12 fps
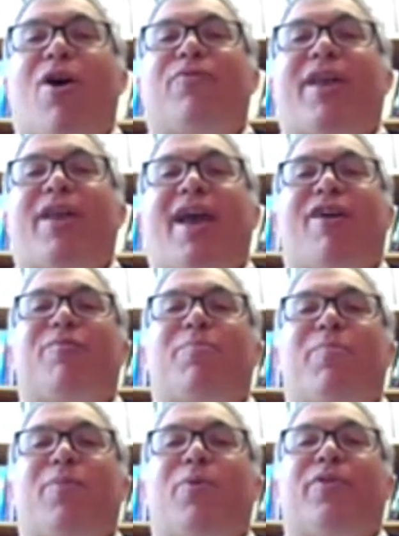often have
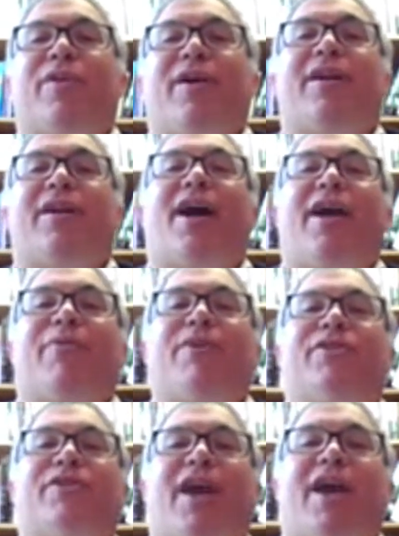both an Irish